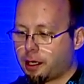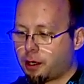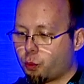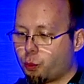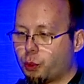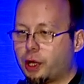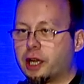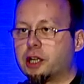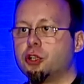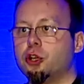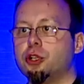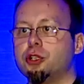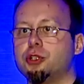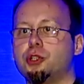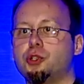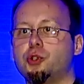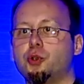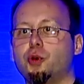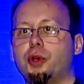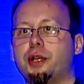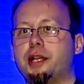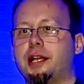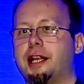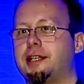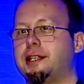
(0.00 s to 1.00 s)
we are not
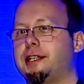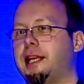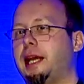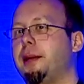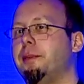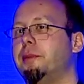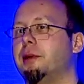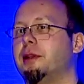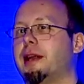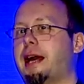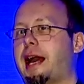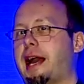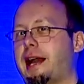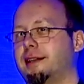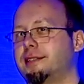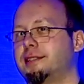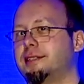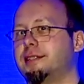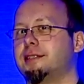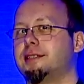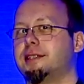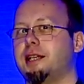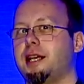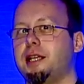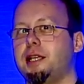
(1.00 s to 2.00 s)
doing a table
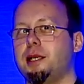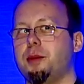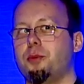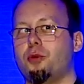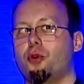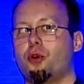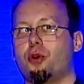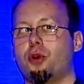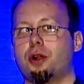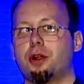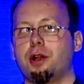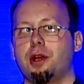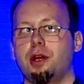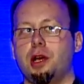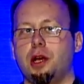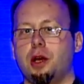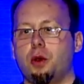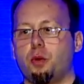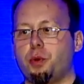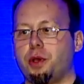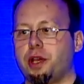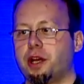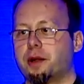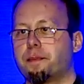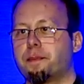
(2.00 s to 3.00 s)
access anymore.
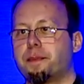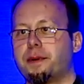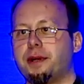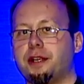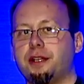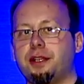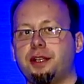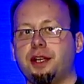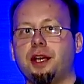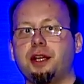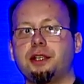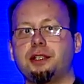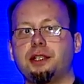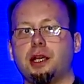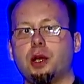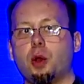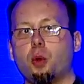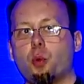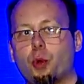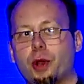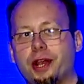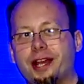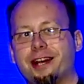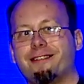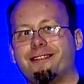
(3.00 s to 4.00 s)
We are predicting
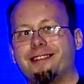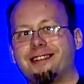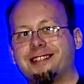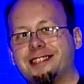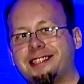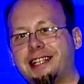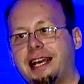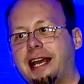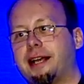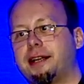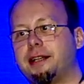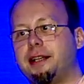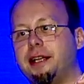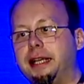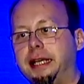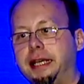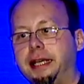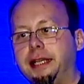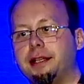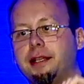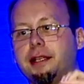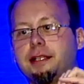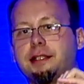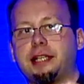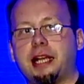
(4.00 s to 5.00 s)
where exactly
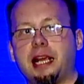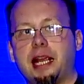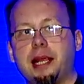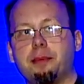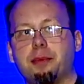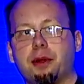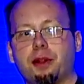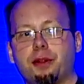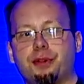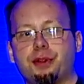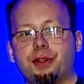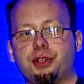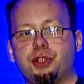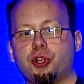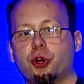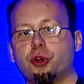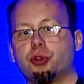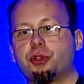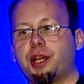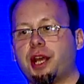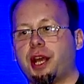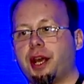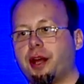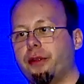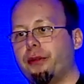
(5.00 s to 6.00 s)
in the table the
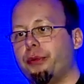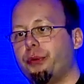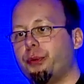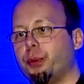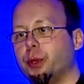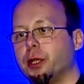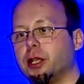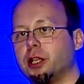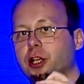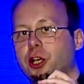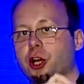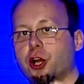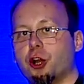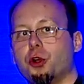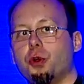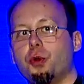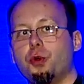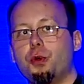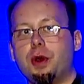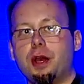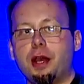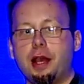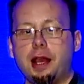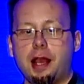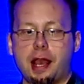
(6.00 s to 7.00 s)
.health will go.